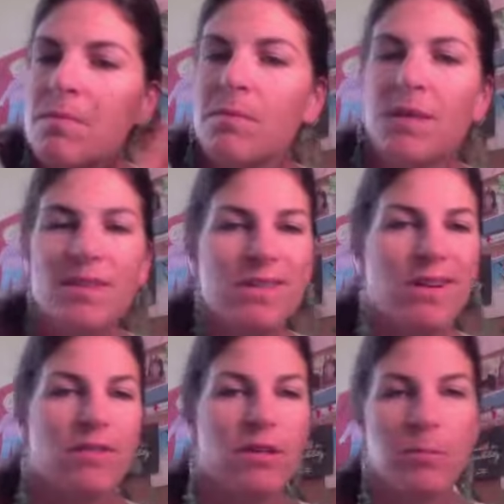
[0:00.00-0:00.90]
because it's
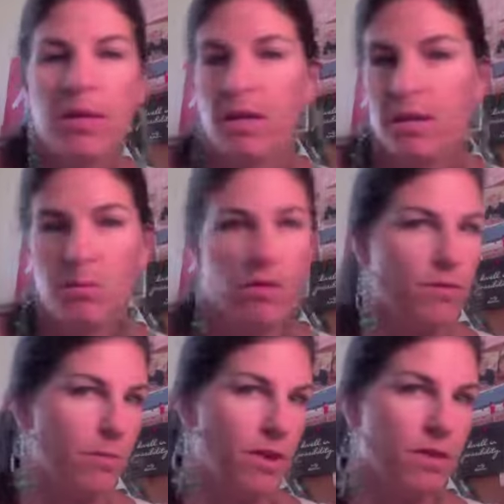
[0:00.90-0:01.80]
not really a pink, it's more of a
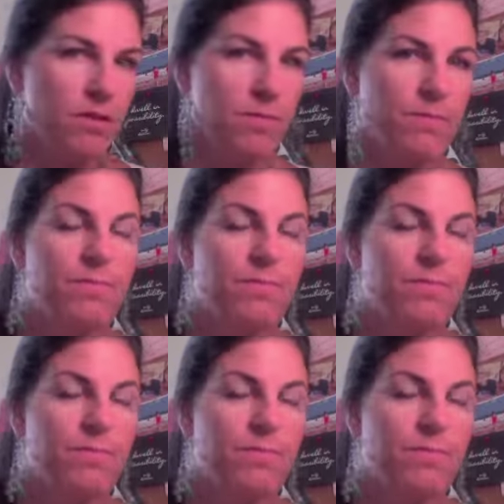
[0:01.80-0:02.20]
bronze.